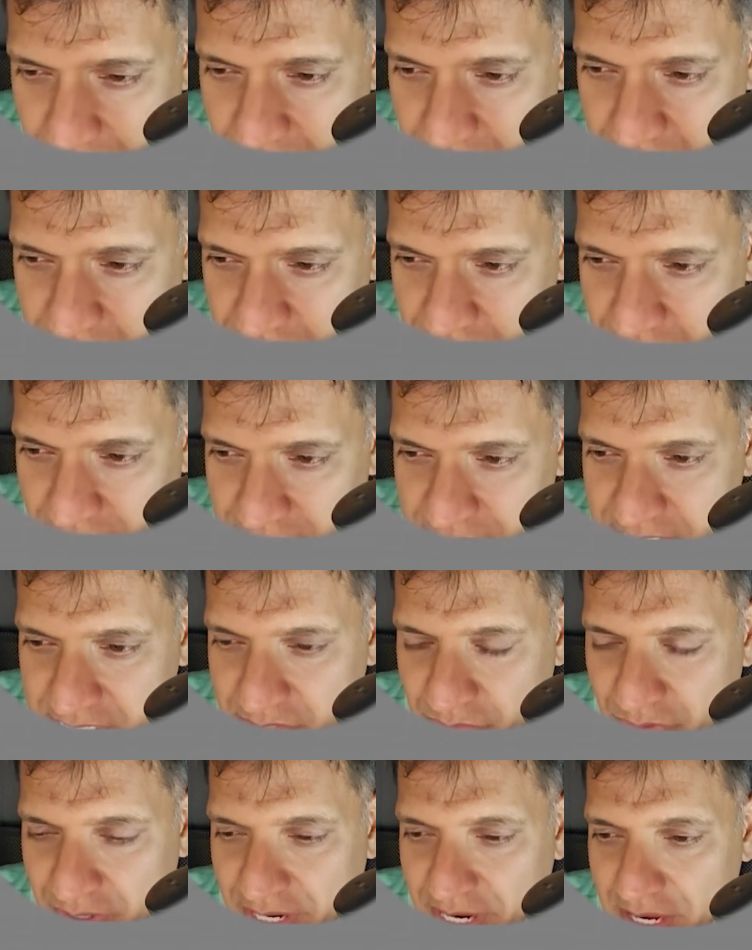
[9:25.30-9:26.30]
So let's see
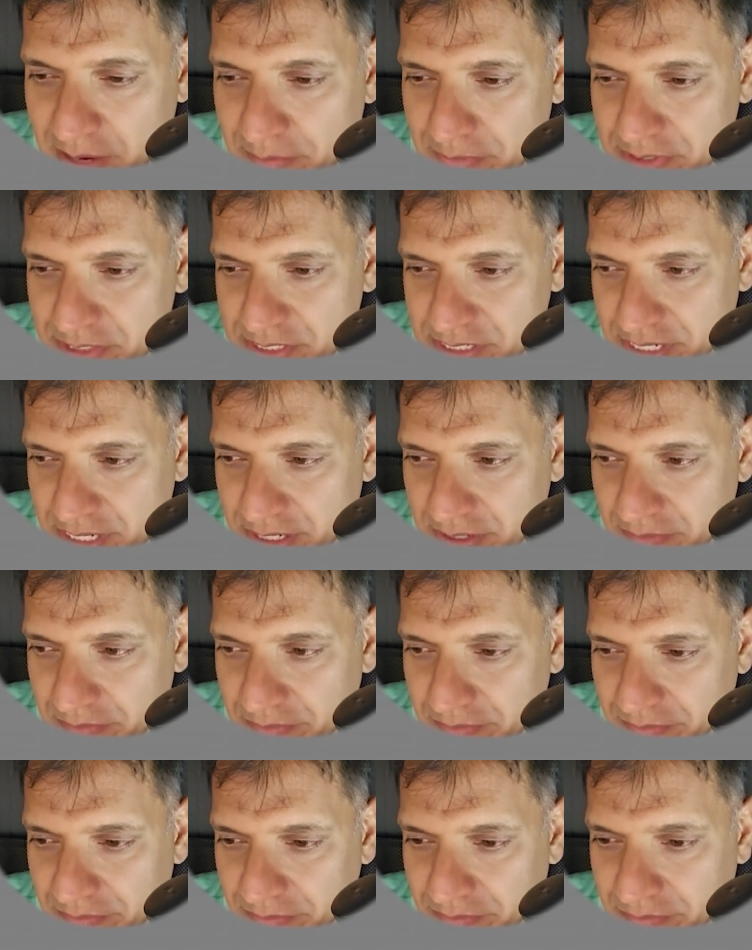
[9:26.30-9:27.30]
what happens now.
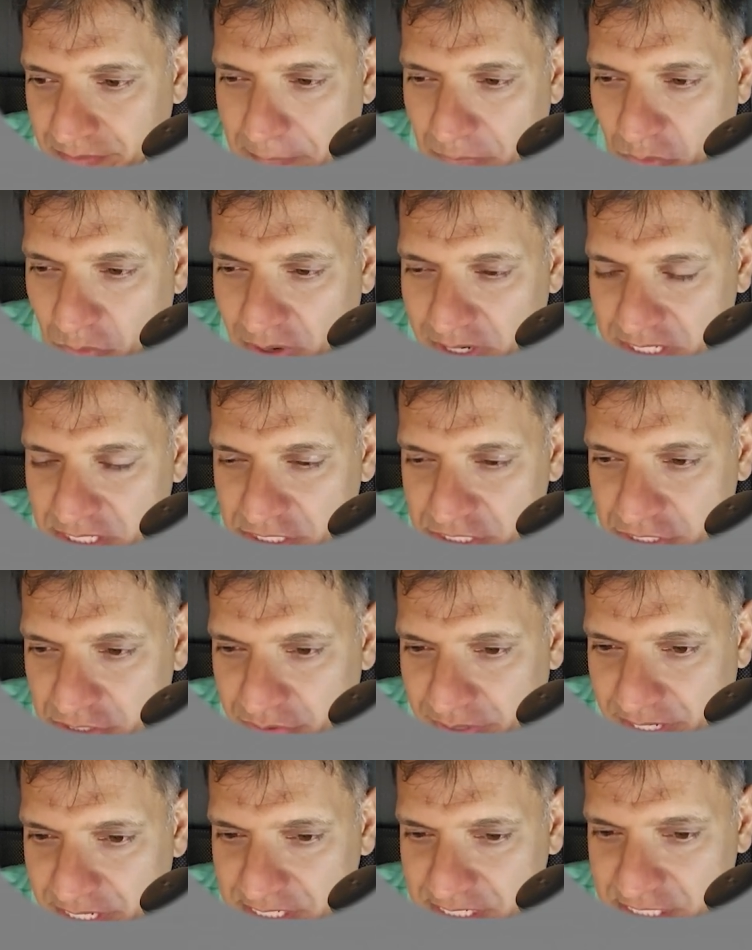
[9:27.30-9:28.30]
What it's
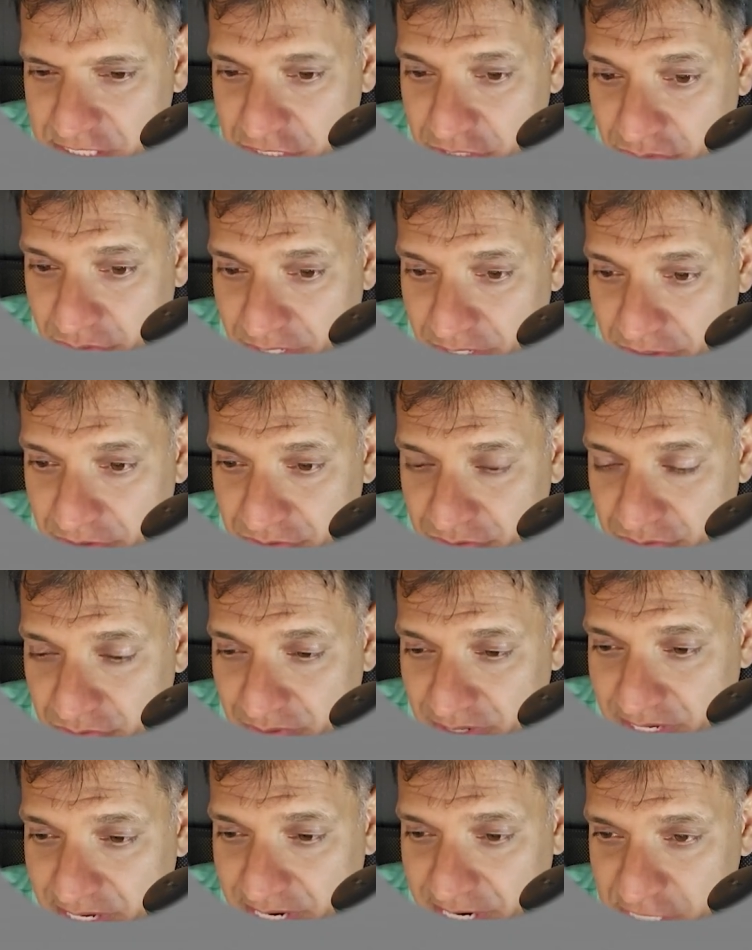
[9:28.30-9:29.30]
doing is it's going
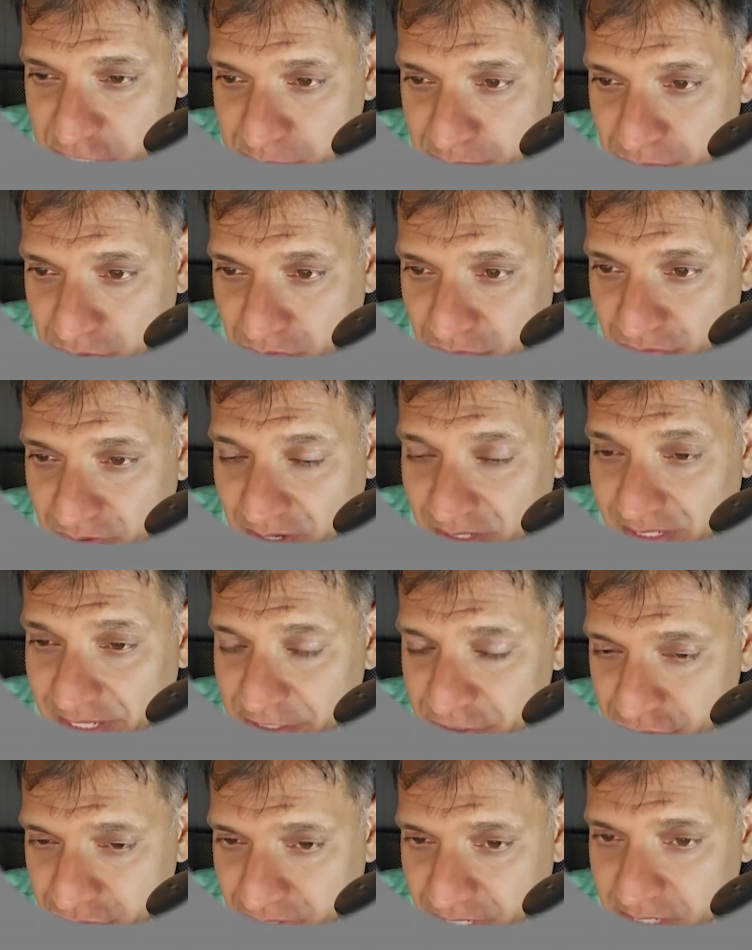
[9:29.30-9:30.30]
through each profile
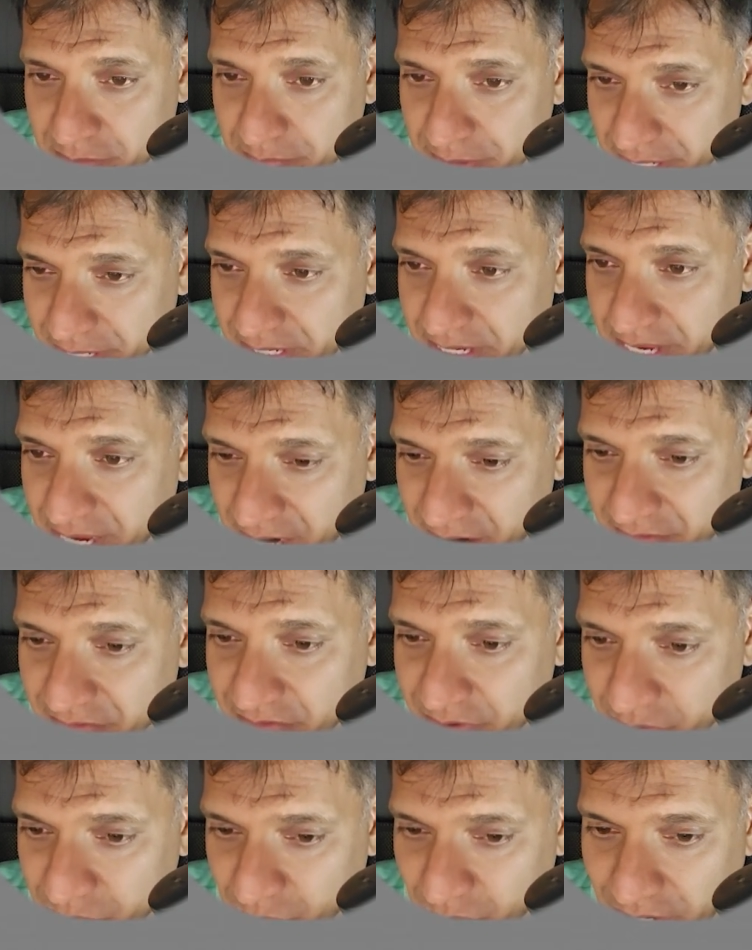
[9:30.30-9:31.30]
and trying to pick
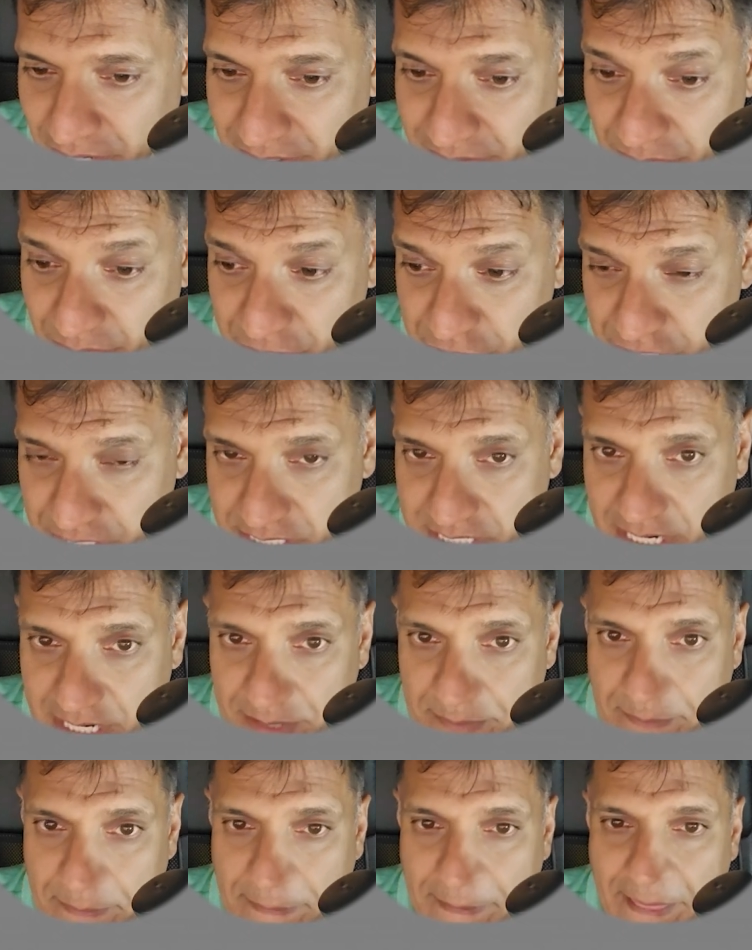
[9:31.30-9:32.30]
every one, which it
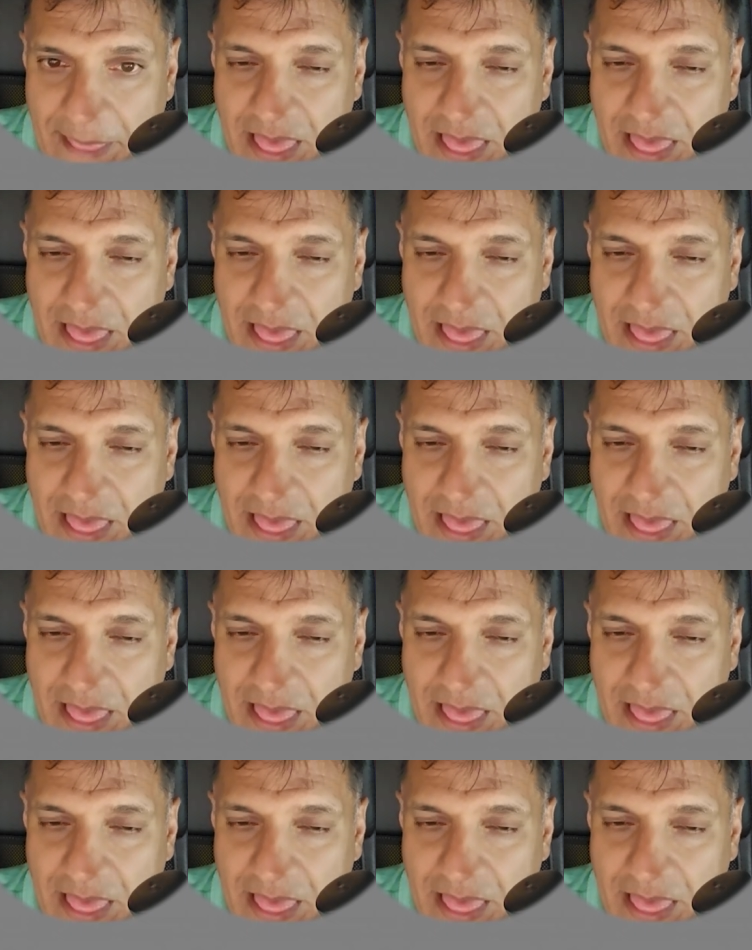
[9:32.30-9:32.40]
did.